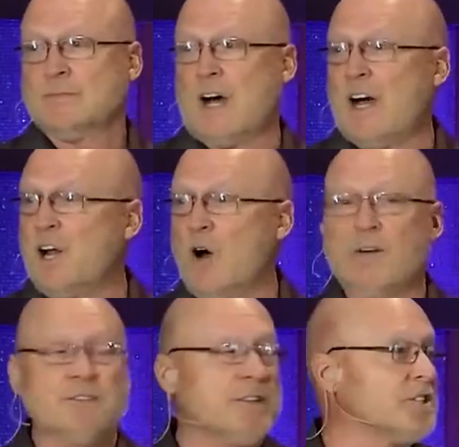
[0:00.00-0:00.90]
I know
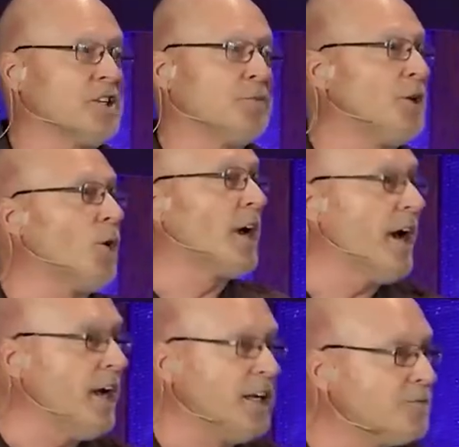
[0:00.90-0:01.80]
everything's going to be
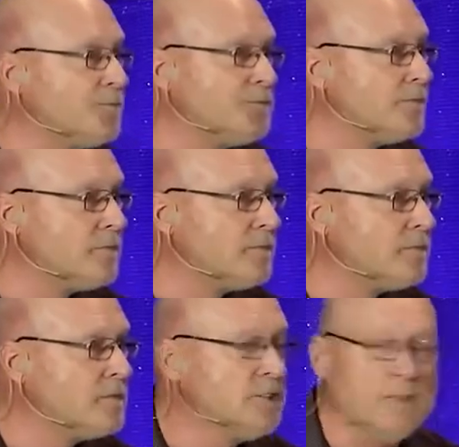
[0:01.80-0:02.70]
okay
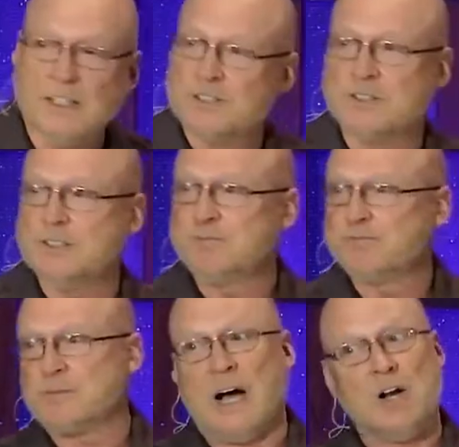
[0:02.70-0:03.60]
eventually.
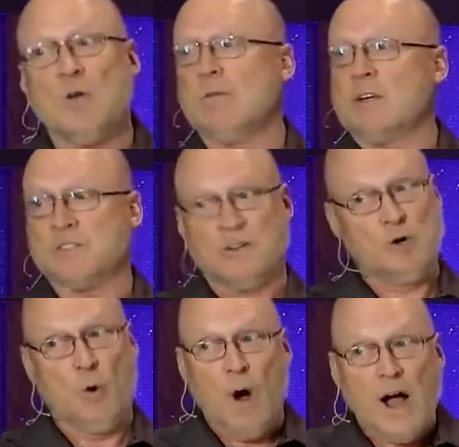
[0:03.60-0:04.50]
I don't necessarily
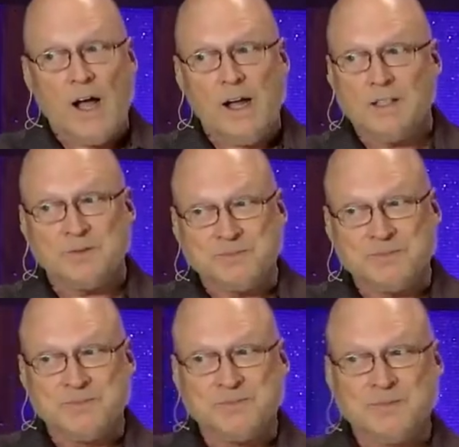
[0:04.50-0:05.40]
know why,
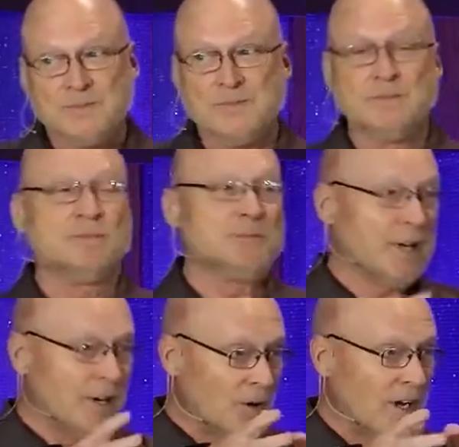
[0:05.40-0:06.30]
but
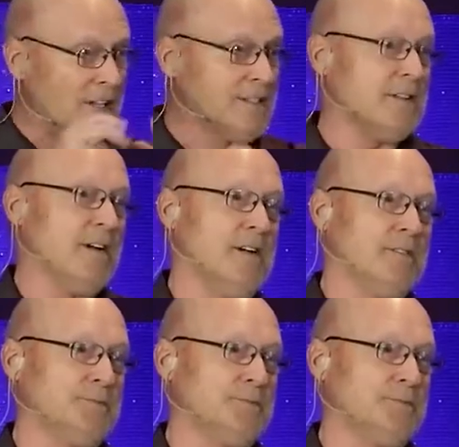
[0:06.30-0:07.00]
I know God's there.